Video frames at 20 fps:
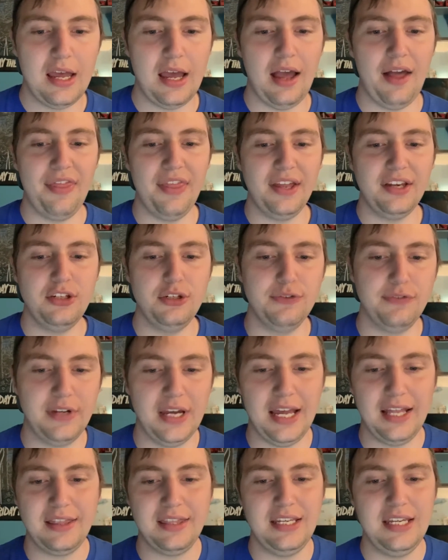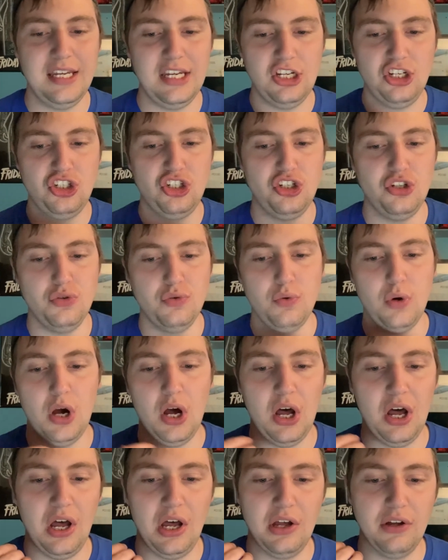And then you've got the issue
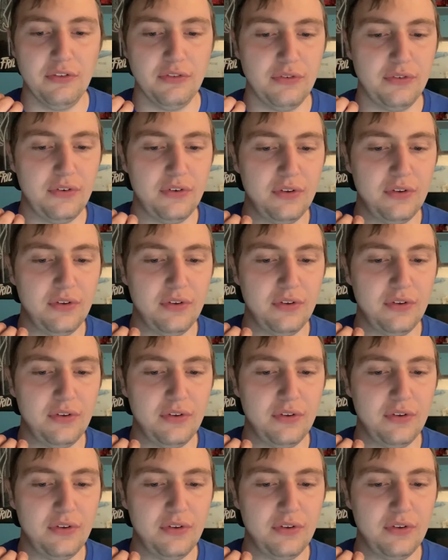of